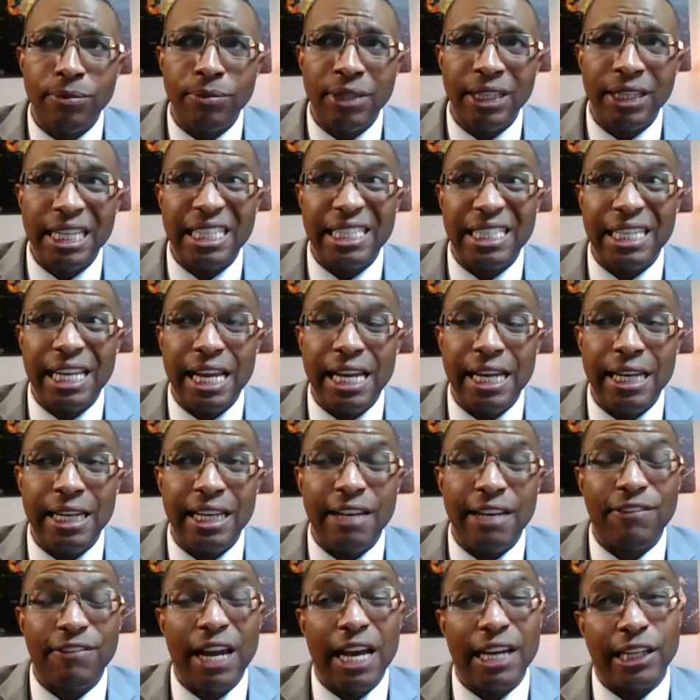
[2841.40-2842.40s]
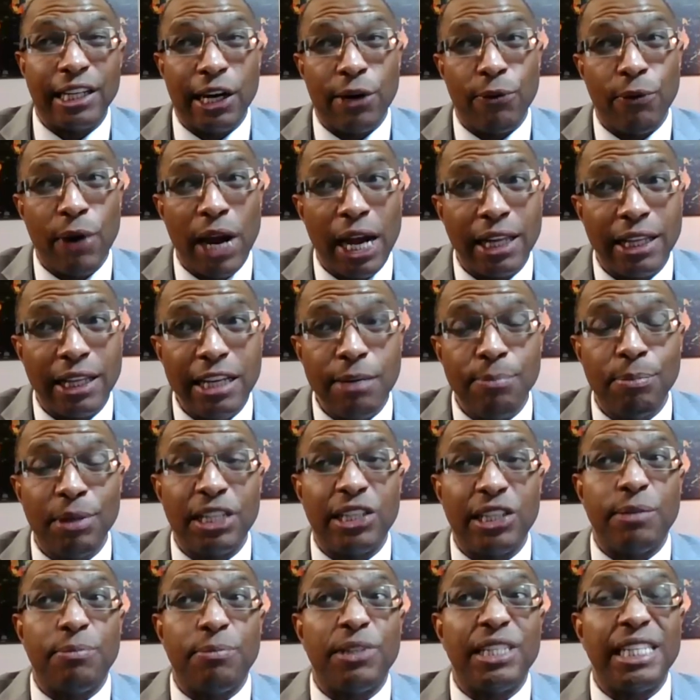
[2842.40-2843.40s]
let's say, if not directly,
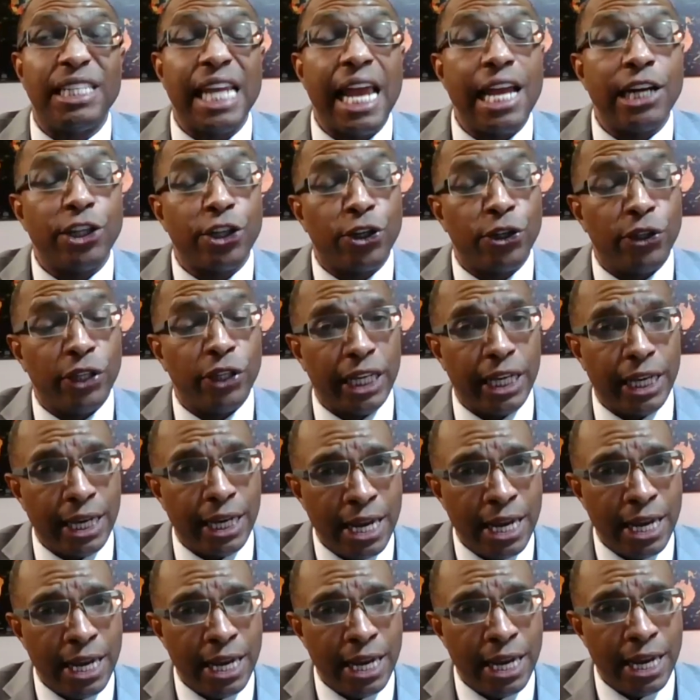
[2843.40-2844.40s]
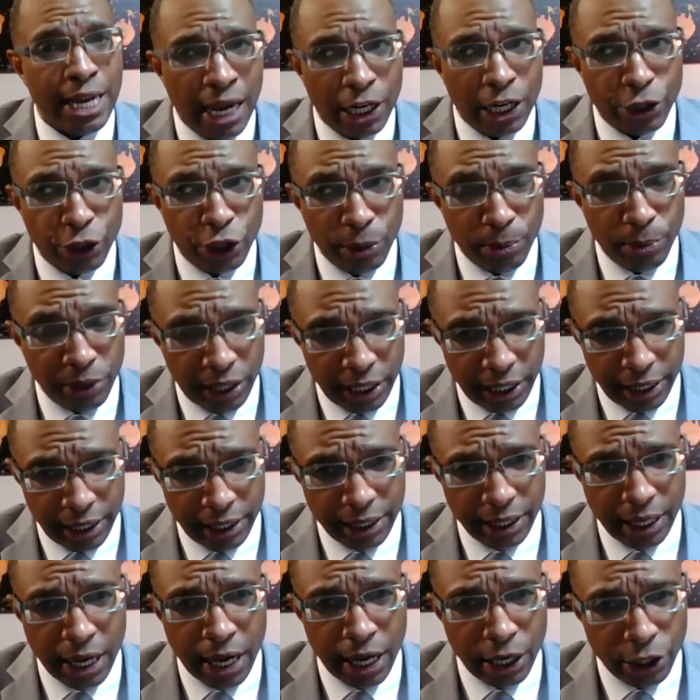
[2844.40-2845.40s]
but substantially
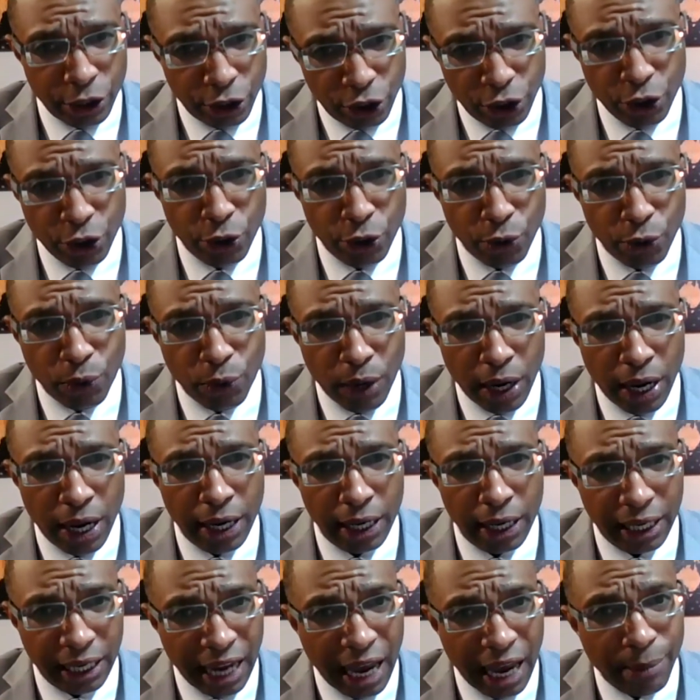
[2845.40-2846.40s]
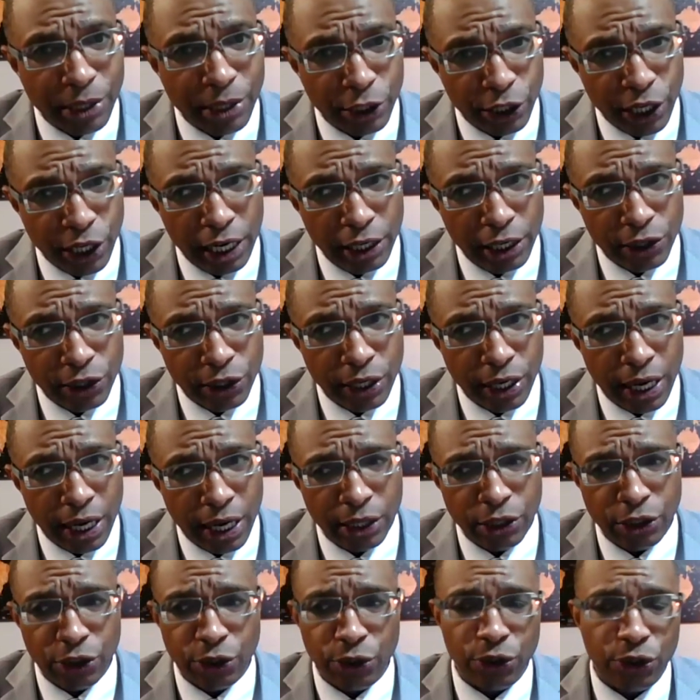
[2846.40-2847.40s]
attributed to climate change
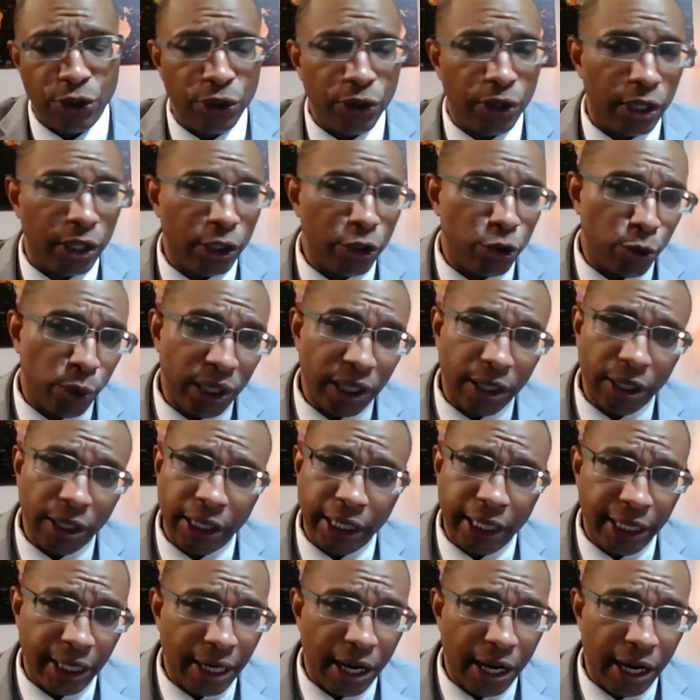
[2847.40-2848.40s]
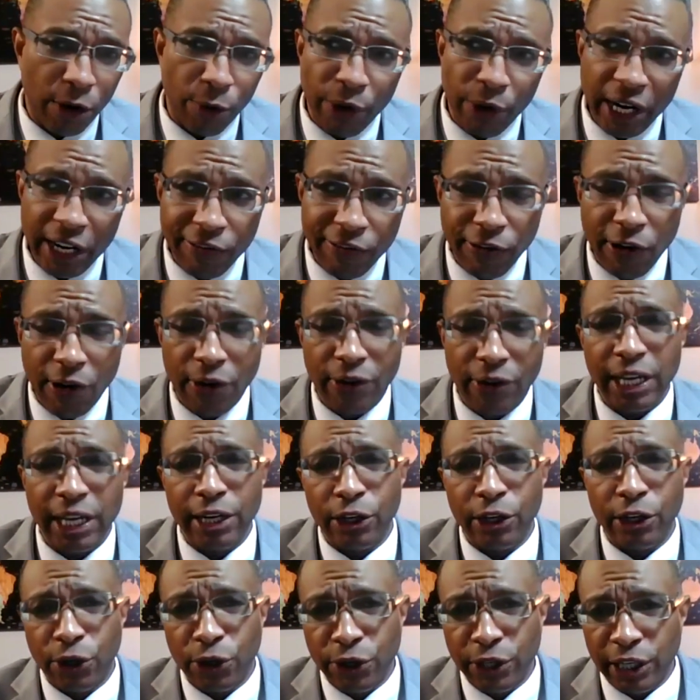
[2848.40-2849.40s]
due to the dwindling rainfall that
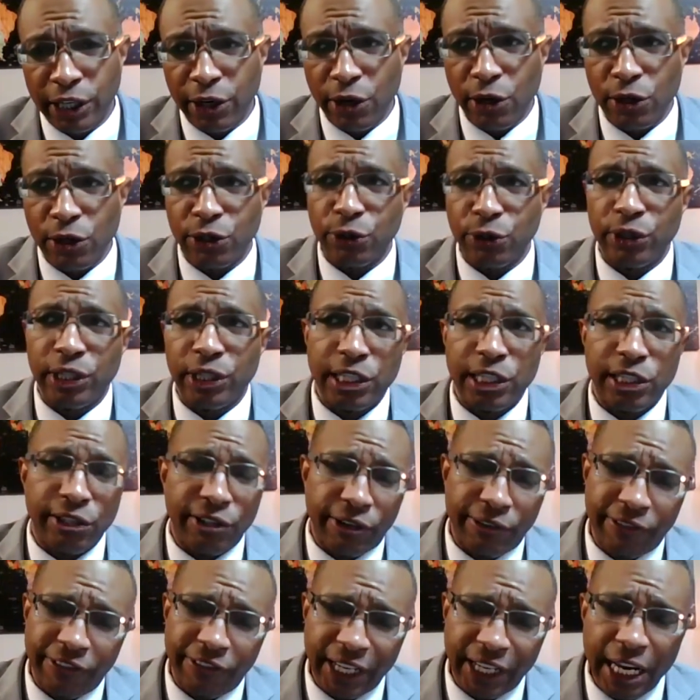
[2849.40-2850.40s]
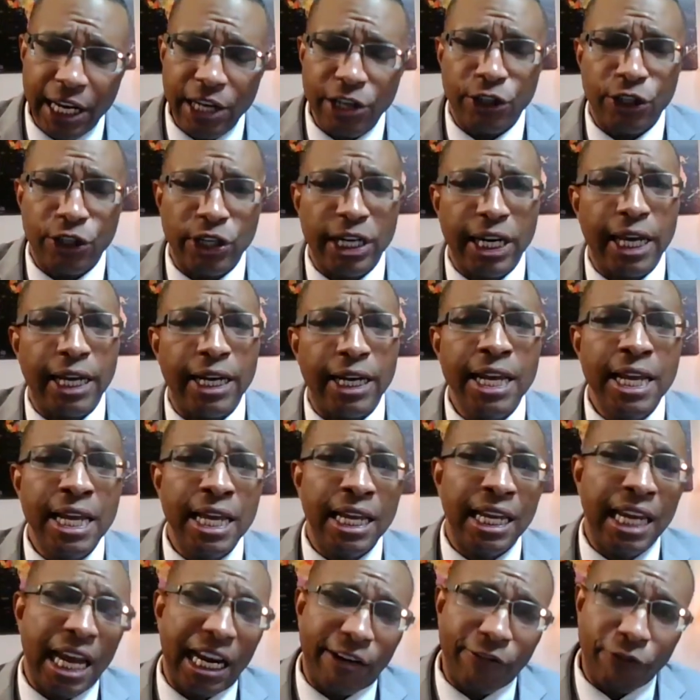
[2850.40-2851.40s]
occurred, and also desertification and
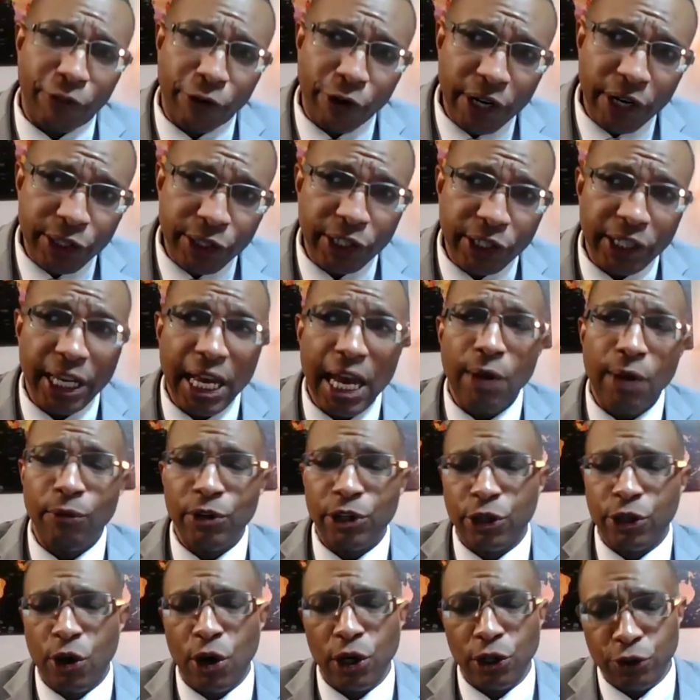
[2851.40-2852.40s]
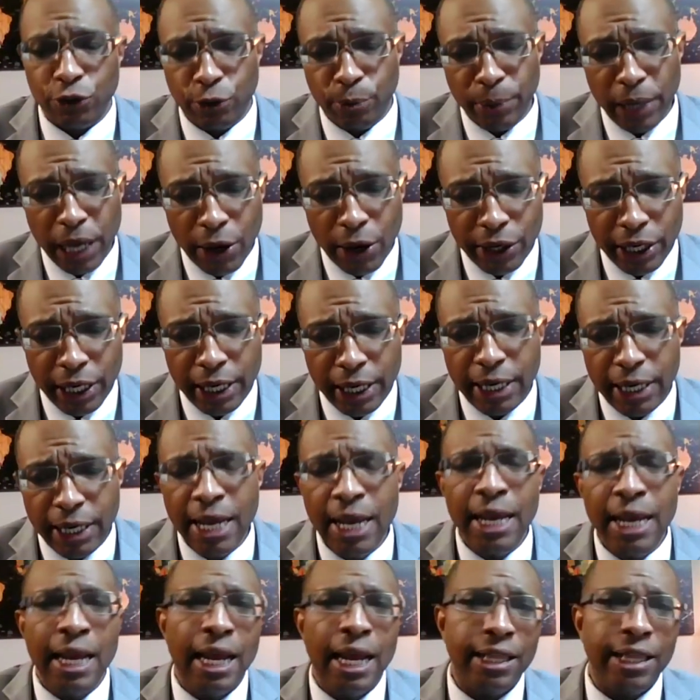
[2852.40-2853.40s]
lack of grazing land, which caused rebellion,
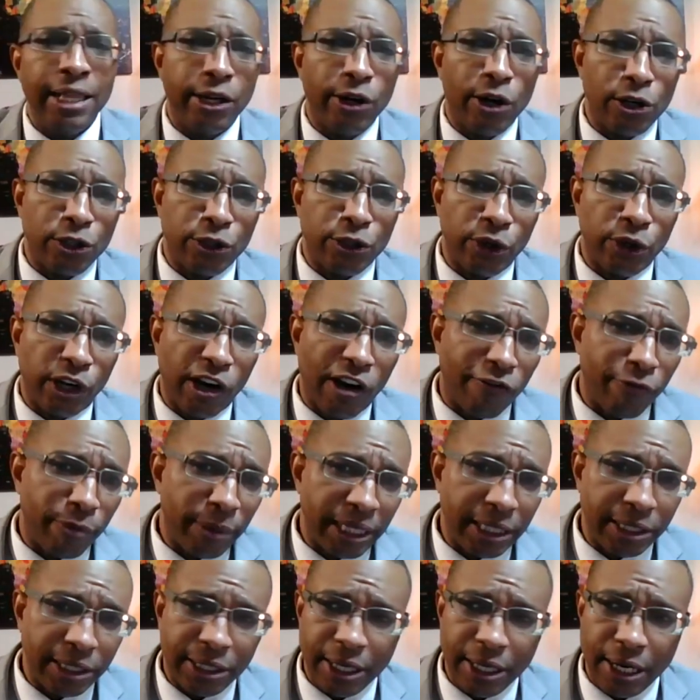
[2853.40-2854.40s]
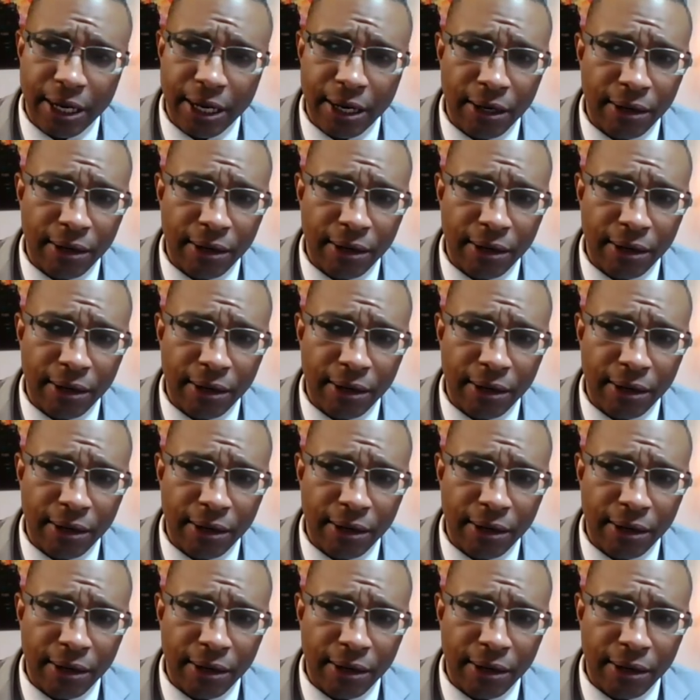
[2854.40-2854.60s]
and then also government